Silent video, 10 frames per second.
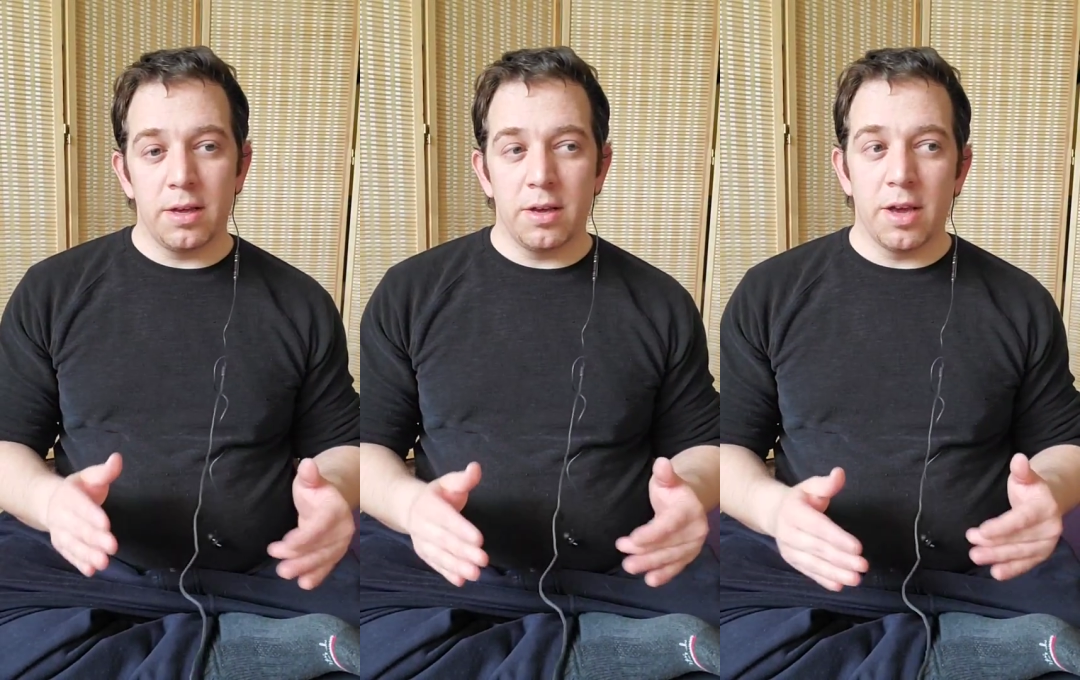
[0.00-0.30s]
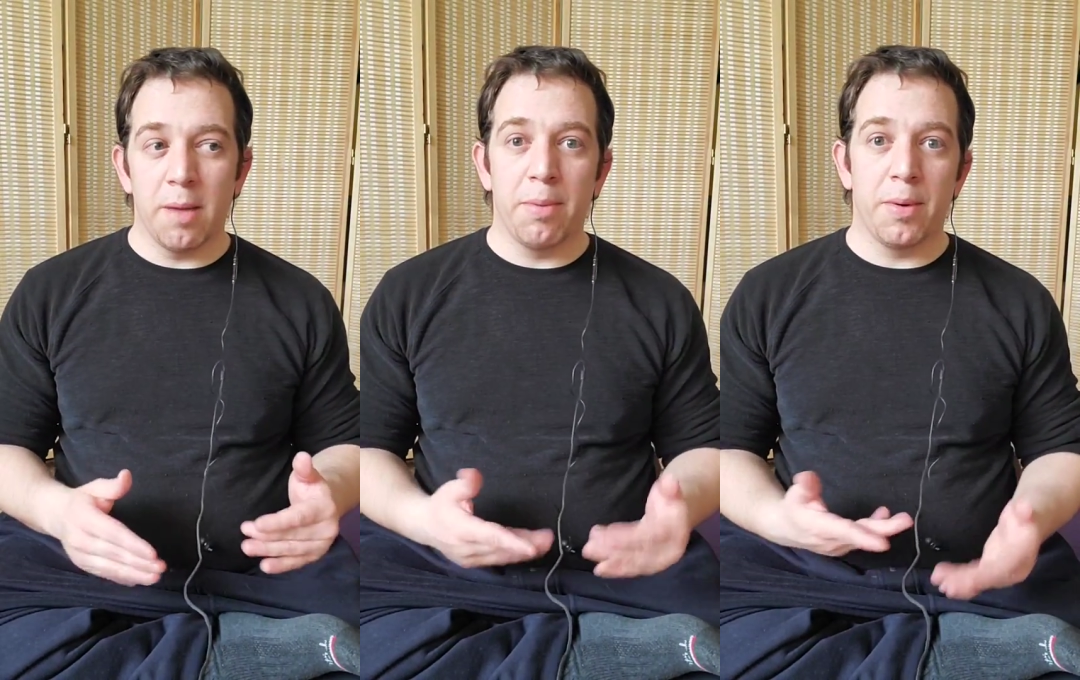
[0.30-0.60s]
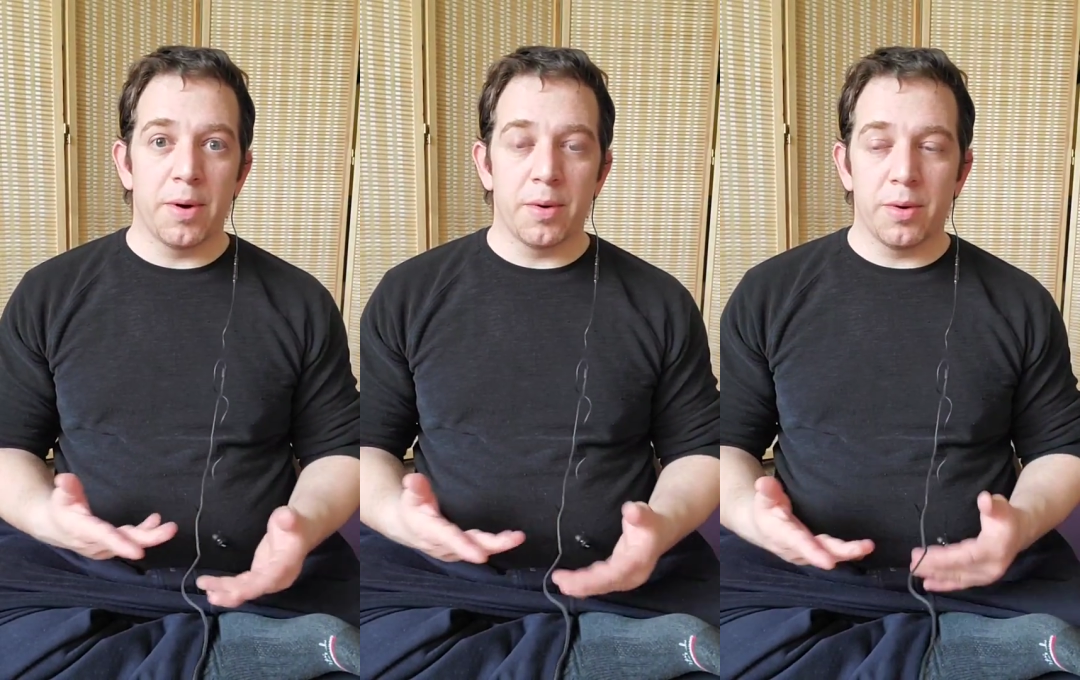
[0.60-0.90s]
you get
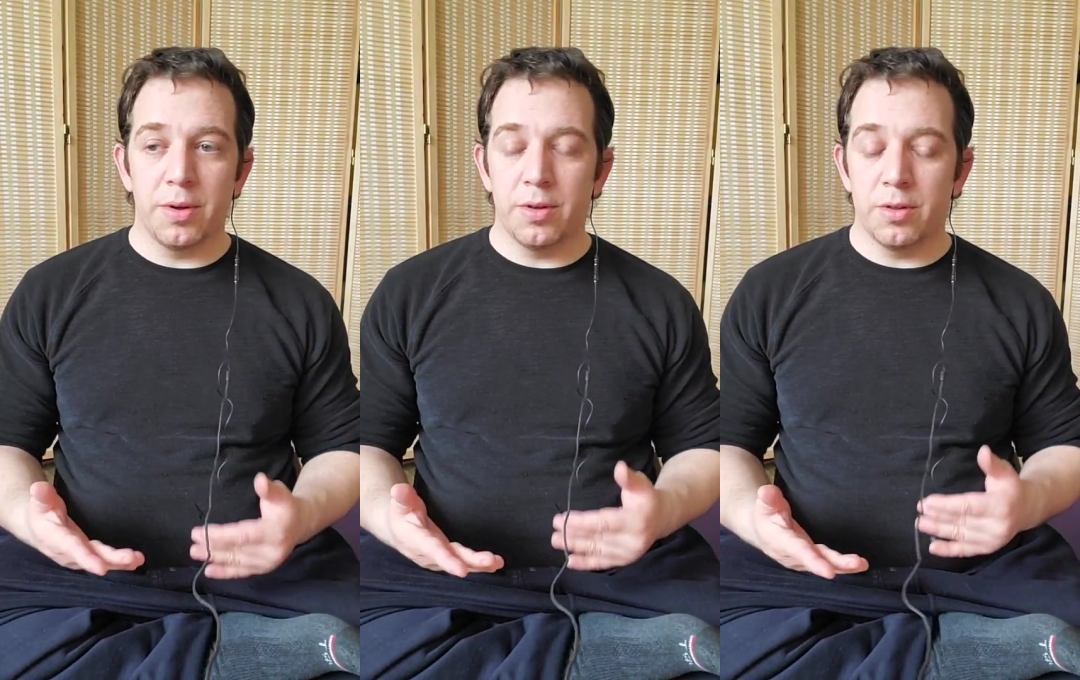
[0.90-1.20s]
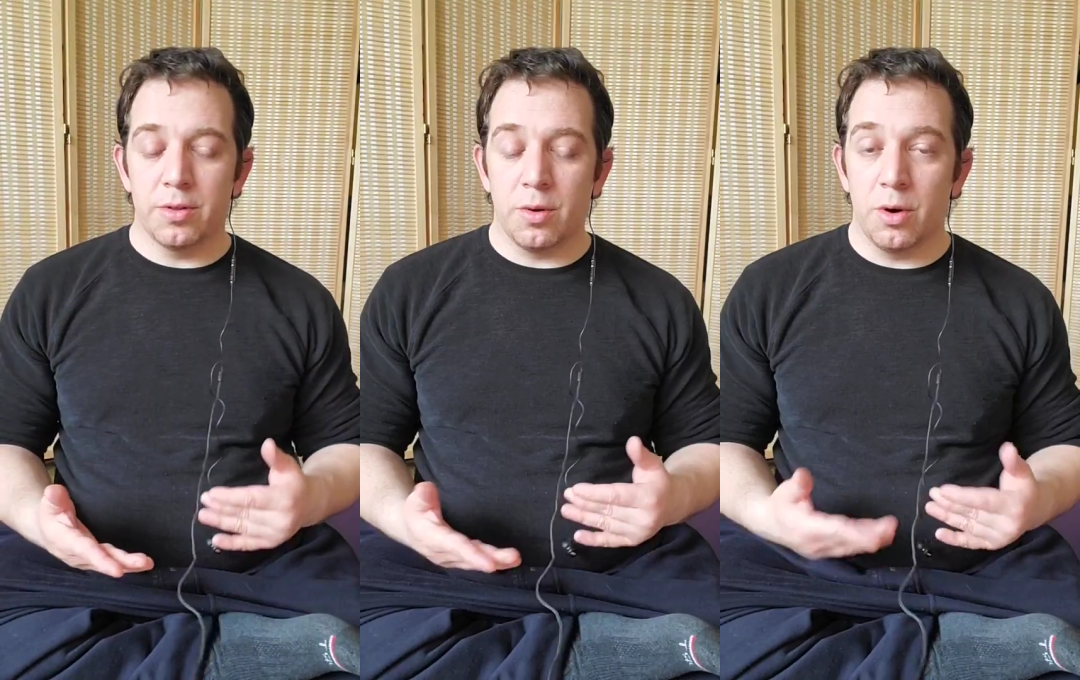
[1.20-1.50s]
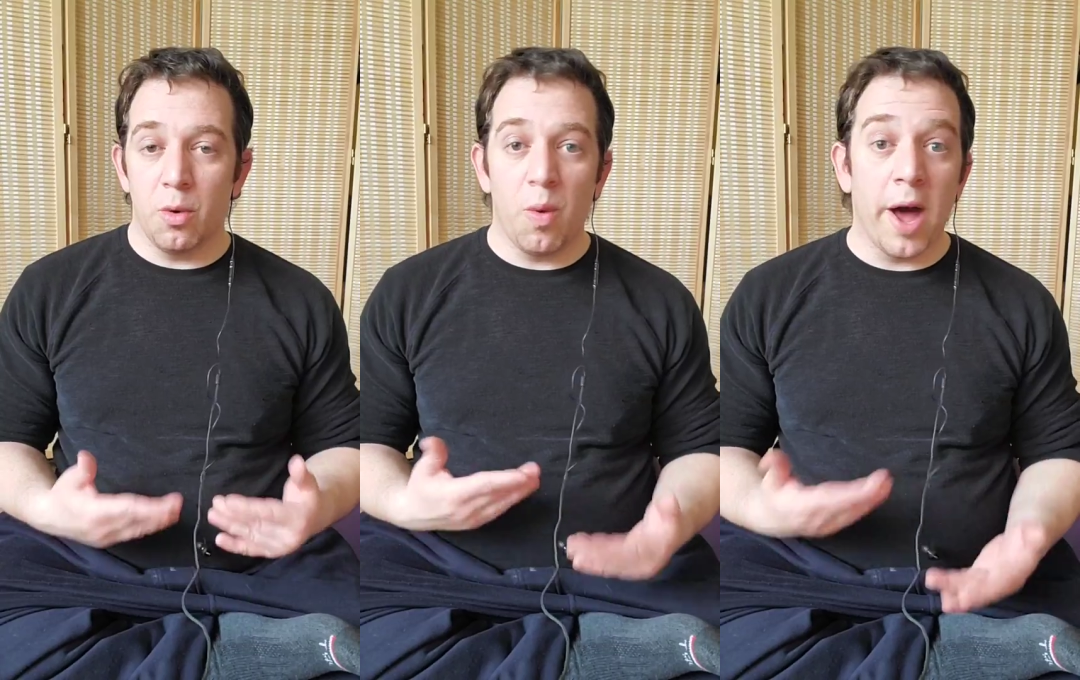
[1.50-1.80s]
bored or you don't
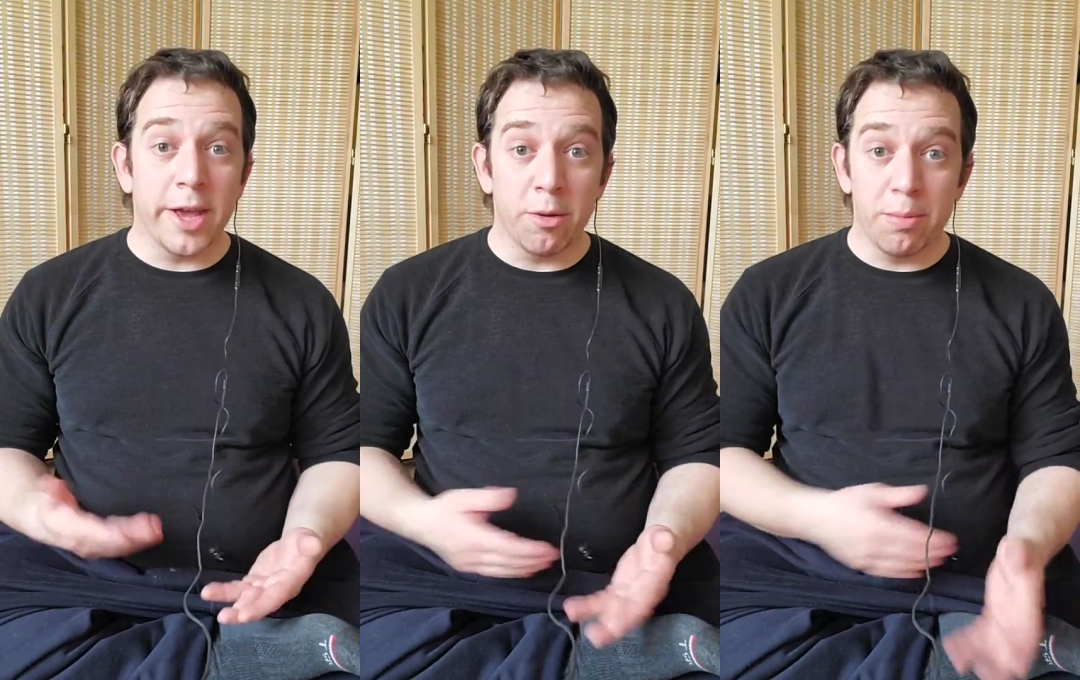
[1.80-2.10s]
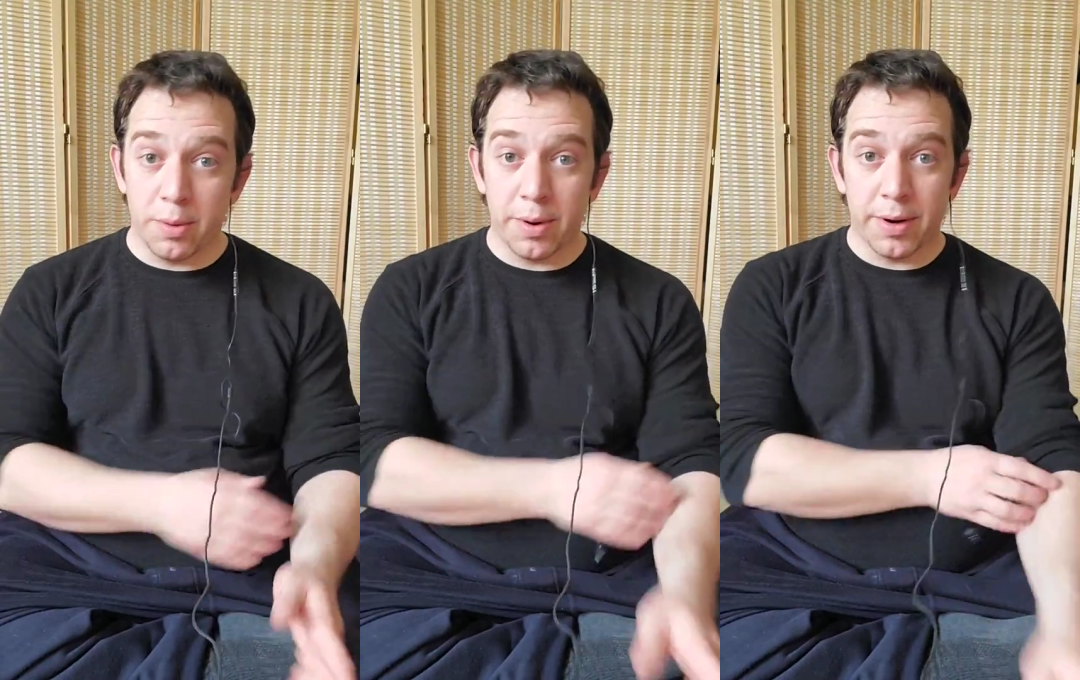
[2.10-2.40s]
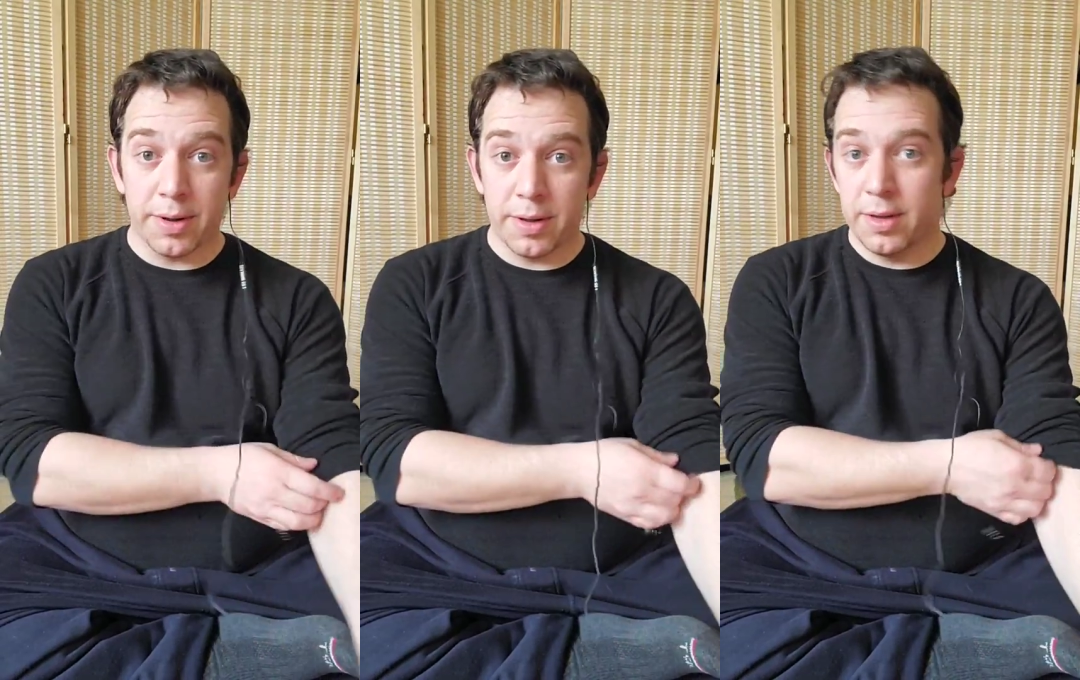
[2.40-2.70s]
know why you're bored.